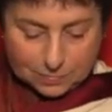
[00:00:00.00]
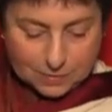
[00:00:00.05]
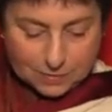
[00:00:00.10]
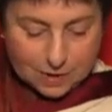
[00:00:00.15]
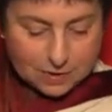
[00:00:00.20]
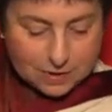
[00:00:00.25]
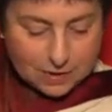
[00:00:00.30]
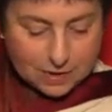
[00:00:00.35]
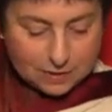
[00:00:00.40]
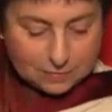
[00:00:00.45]

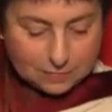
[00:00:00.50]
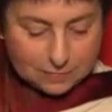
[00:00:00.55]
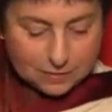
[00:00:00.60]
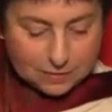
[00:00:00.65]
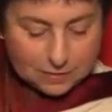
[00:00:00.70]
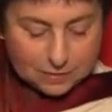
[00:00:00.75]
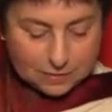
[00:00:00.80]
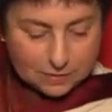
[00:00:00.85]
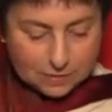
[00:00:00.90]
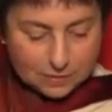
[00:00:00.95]
Okay,
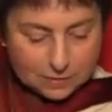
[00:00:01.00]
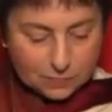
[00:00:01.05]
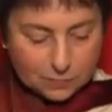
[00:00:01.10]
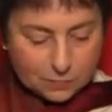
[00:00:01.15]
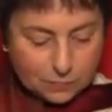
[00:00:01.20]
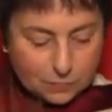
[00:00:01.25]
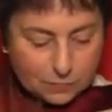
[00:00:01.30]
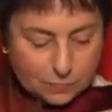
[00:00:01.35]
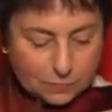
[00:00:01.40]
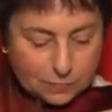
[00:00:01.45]
sure.
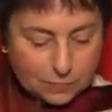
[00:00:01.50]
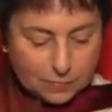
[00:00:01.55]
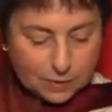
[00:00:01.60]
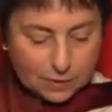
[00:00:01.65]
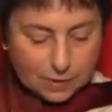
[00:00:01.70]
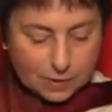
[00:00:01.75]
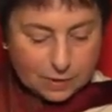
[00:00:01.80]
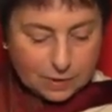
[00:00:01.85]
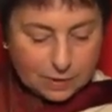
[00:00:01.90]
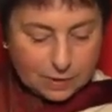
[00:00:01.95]

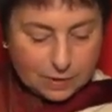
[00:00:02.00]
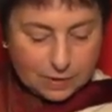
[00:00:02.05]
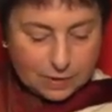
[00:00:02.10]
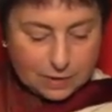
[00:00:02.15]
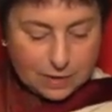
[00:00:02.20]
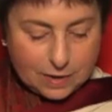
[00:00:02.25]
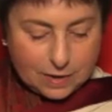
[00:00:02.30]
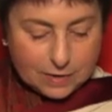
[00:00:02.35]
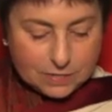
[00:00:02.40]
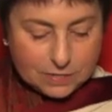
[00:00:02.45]
And
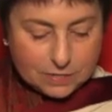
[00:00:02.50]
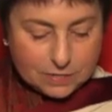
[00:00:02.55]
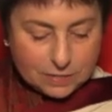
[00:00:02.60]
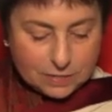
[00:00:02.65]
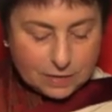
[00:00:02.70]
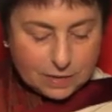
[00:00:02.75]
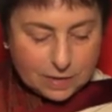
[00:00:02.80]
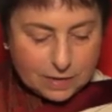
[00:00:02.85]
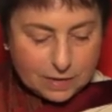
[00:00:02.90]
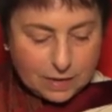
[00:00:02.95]

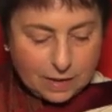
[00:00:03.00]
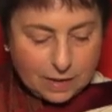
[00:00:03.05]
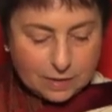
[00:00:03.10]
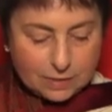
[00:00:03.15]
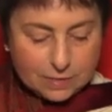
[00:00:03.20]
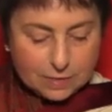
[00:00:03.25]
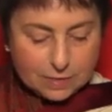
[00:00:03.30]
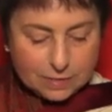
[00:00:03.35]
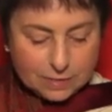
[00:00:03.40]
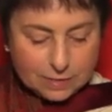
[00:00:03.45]
actually, I had
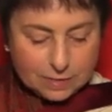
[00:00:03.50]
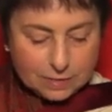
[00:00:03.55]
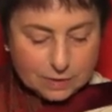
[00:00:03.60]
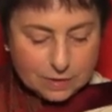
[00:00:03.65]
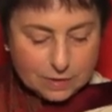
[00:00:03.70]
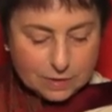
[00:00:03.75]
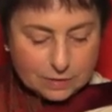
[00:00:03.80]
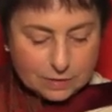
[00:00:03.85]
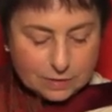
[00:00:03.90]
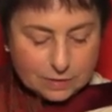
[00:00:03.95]
the
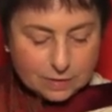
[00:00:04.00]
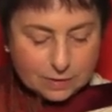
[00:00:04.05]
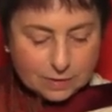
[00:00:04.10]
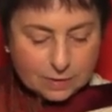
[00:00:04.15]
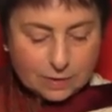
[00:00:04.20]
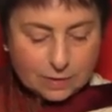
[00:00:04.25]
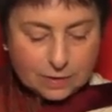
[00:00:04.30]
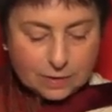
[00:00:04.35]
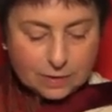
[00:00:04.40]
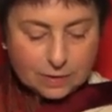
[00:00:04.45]
thought
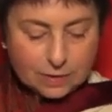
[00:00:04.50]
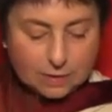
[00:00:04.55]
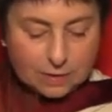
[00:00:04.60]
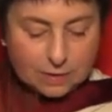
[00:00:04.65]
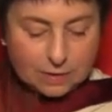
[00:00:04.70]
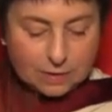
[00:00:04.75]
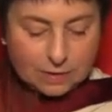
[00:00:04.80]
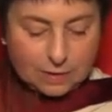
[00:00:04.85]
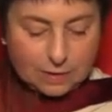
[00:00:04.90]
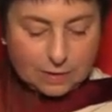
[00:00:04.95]

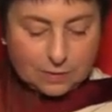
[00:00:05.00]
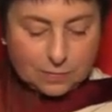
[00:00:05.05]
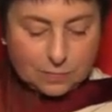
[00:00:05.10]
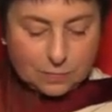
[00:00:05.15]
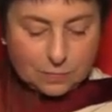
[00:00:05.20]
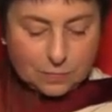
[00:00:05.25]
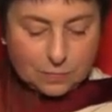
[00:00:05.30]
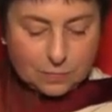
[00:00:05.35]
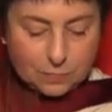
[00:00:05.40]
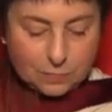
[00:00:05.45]

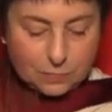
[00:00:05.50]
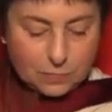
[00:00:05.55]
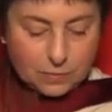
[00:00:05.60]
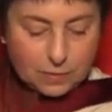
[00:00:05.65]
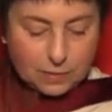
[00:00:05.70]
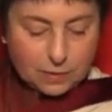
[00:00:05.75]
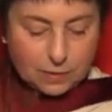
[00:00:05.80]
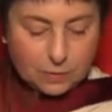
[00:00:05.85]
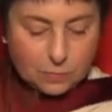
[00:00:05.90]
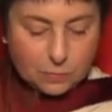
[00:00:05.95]

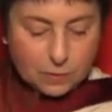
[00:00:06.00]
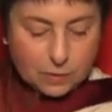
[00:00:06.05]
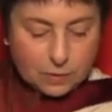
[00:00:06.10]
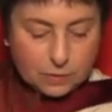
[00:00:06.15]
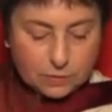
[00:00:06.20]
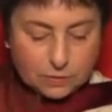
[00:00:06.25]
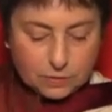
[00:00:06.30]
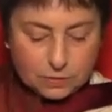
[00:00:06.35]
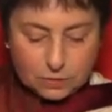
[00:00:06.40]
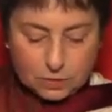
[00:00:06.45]
that I
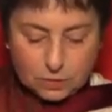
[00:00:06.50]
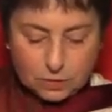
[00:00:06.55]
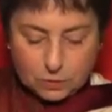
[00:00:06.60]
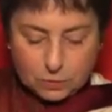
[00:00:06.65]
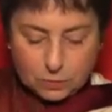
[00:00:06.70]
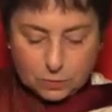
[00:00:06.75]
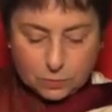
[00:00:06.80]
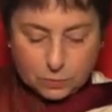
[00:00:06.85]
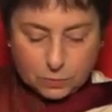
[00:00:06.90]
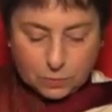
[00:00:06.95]
wanted
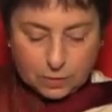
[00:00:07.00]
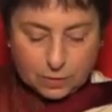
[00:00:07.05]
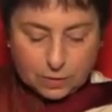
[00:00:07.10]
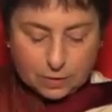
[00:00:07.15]
to